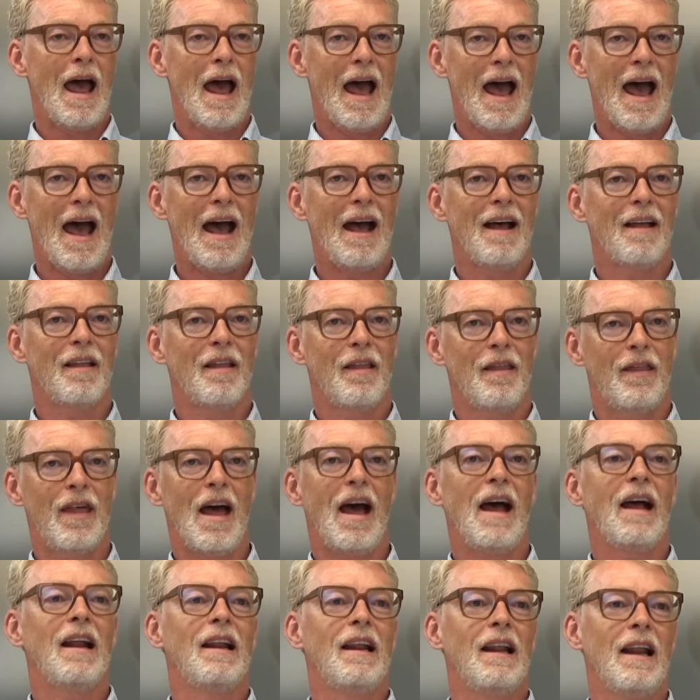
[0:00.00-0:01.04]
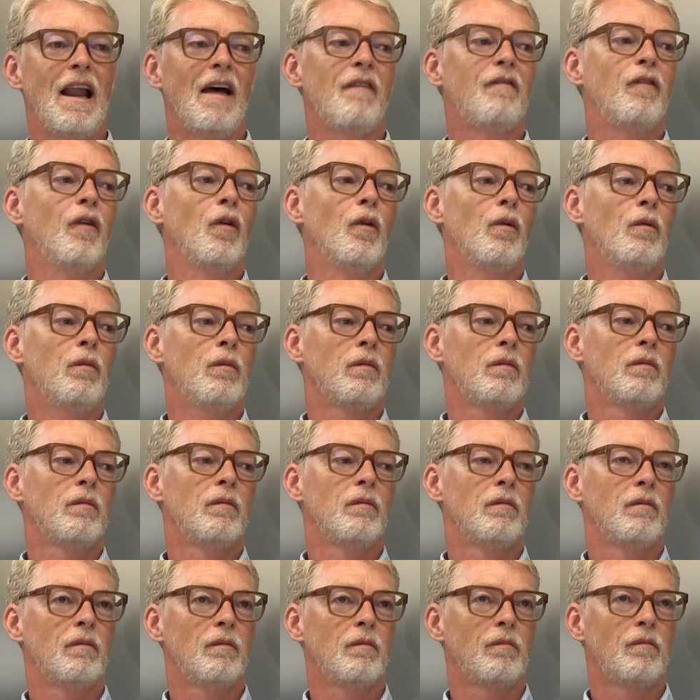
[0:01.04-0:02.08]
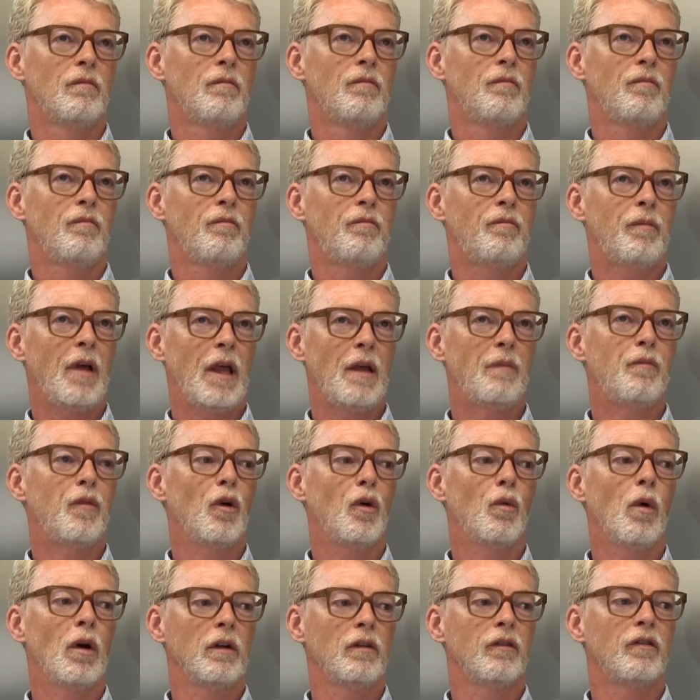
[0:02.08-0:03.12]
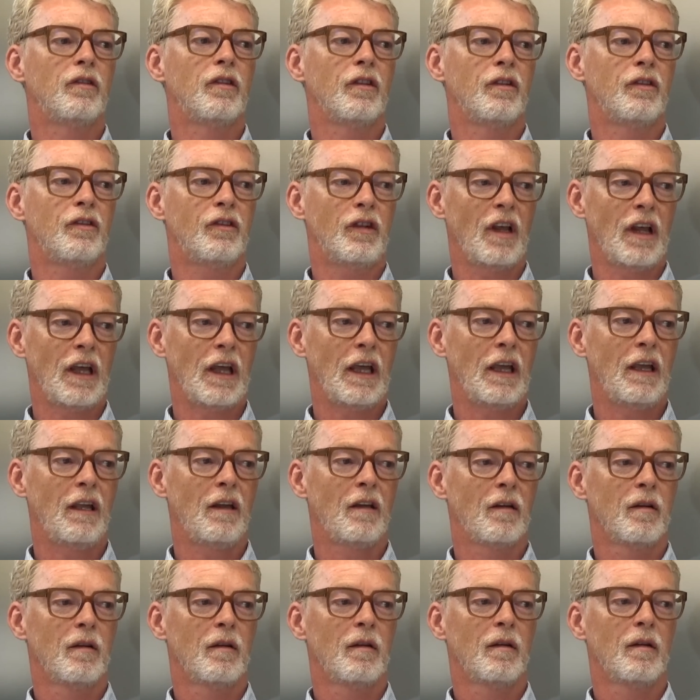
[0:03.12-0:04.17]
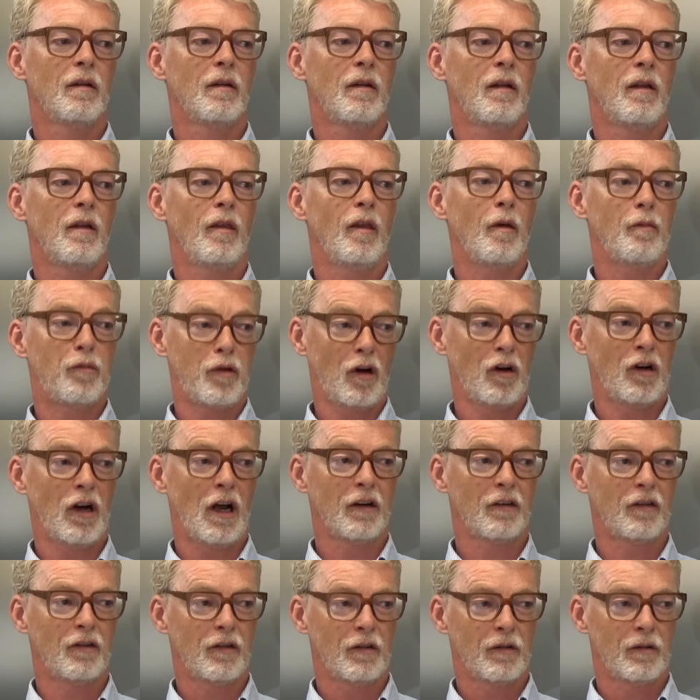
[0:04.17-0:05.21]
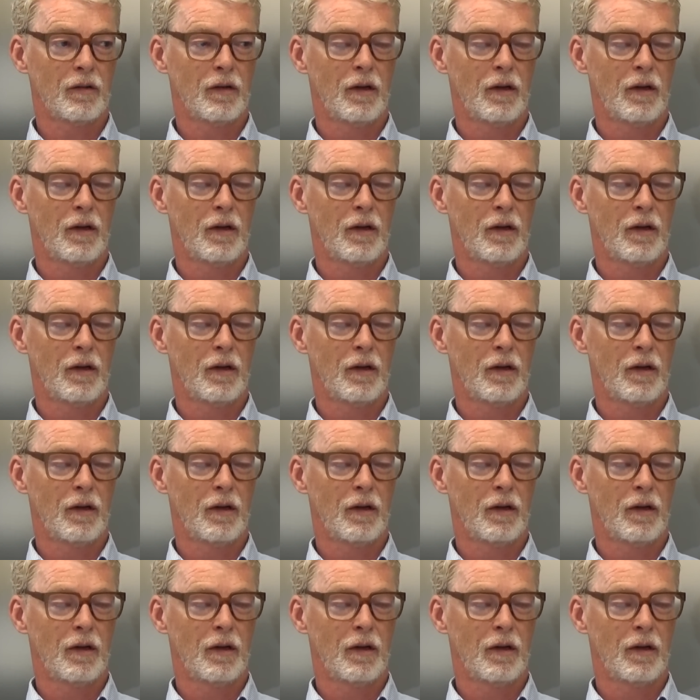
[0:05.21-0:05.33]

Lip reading: At that level, people want to see the product.